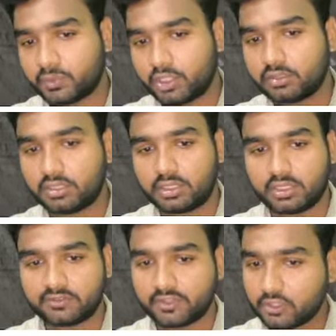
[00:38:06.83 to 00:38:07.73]
for
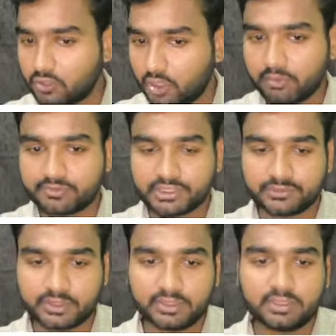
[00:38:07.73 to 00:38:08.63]
secure web
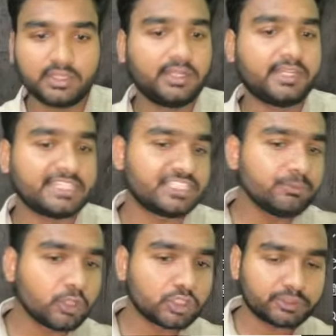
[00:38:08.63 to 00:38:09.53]
server,
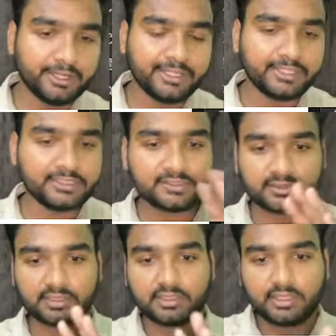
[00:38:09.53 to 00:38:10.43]
testing possibilities,
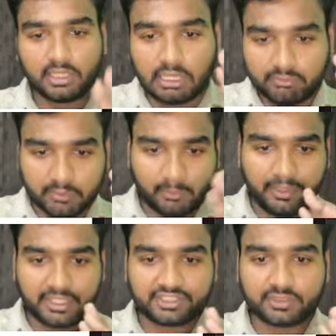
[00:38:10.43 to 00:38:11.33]
web
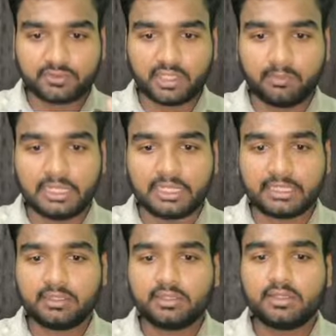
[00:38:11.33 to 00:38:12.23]
application vulnerability,